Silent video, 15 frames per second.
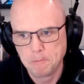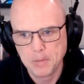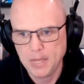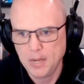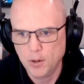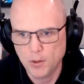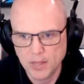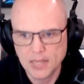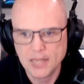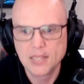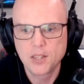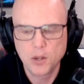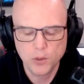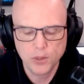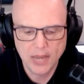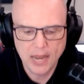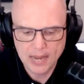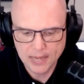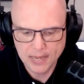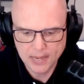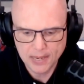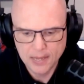The list goes
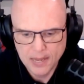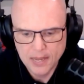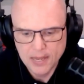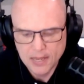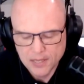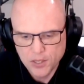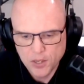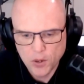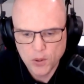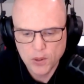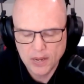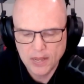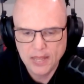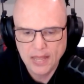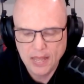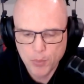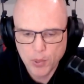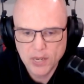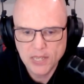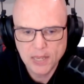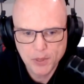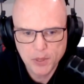on. So he
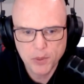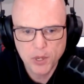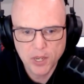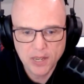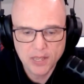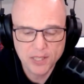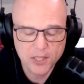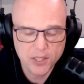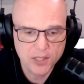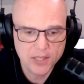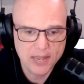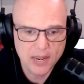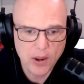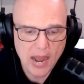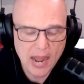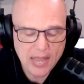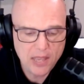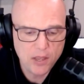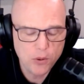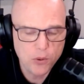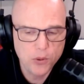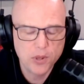brings up some good concerns. Now, I
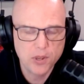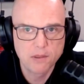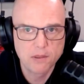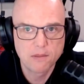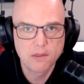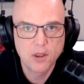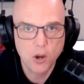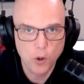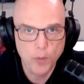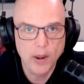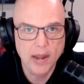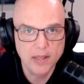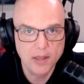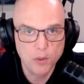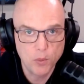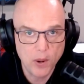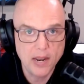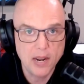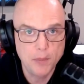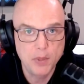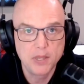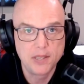used Copilot right
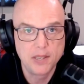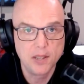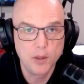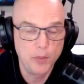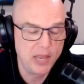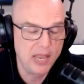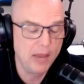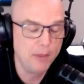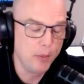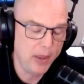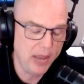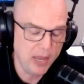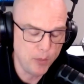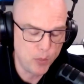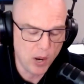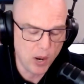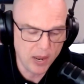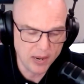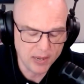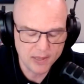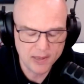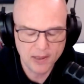up until it became a paid
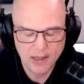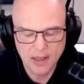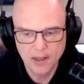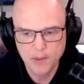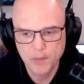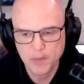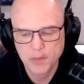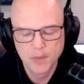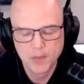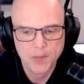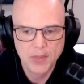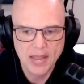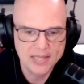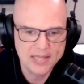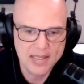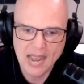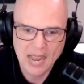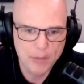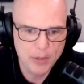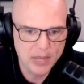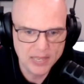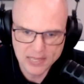product. As a
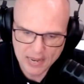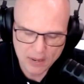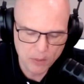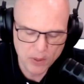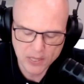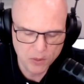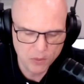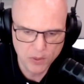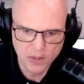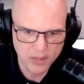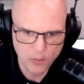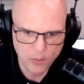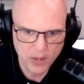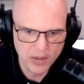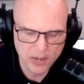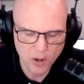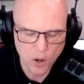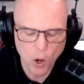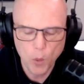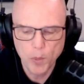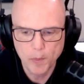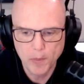hobbyist, I wasn't really ready to
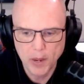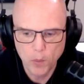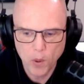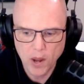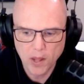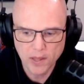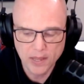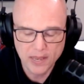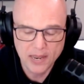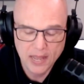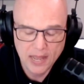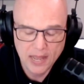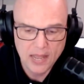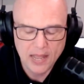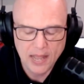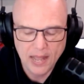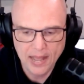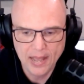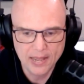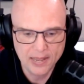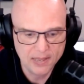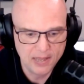open my wallet.
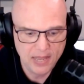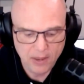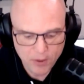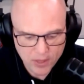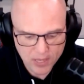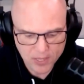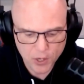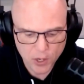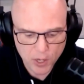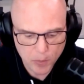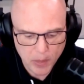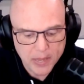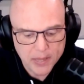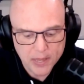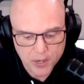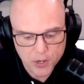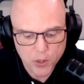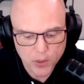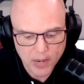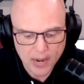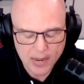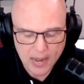And even the
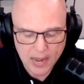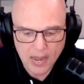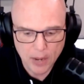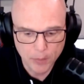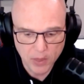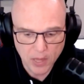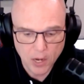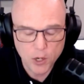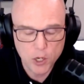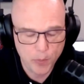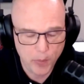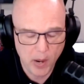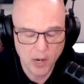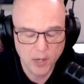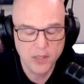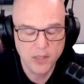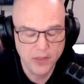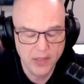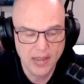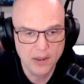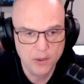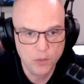CircuitPython large parts of
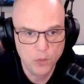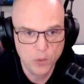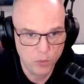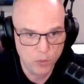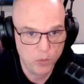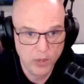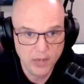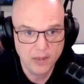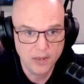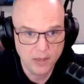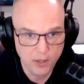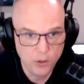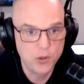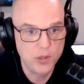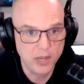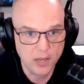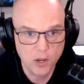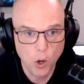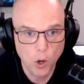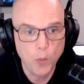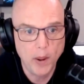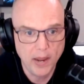that were written using
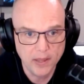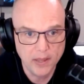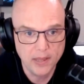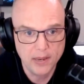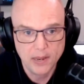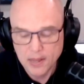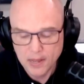Copilot.